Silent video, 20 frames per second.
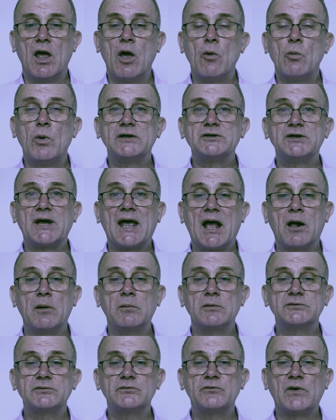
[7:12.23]
which
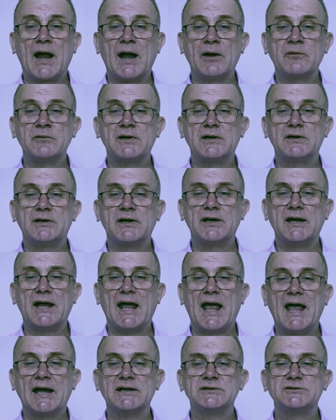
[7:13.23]
helps round the
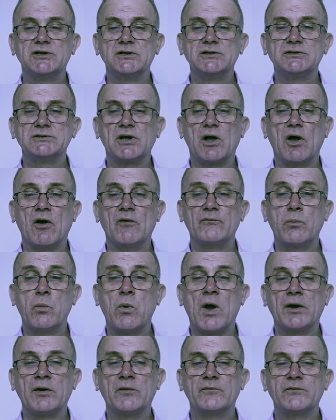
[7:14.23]
edges of
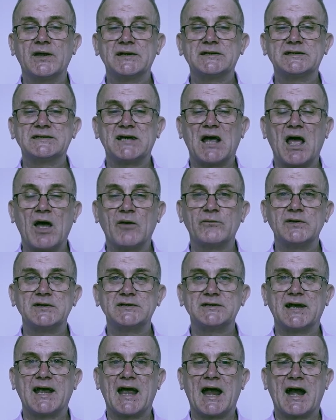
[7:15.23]
one of the
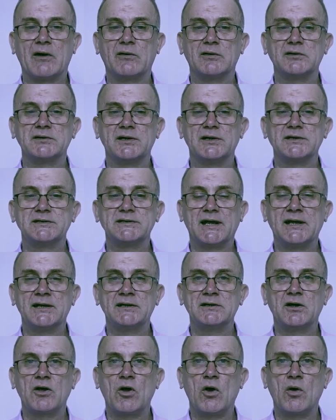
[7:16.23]
toughest characters
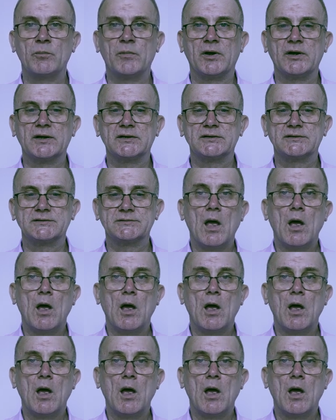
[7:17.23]
in comics.